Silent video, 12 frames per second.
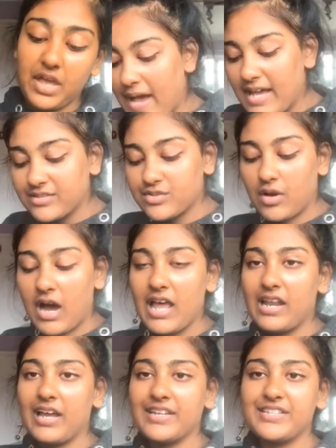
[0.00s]
Pastel
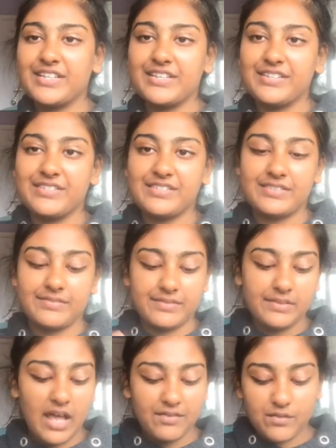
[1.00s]
highlighters,
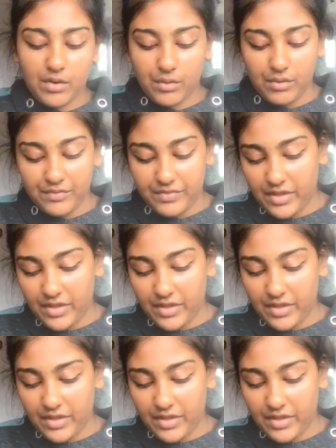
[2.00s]
I've got all of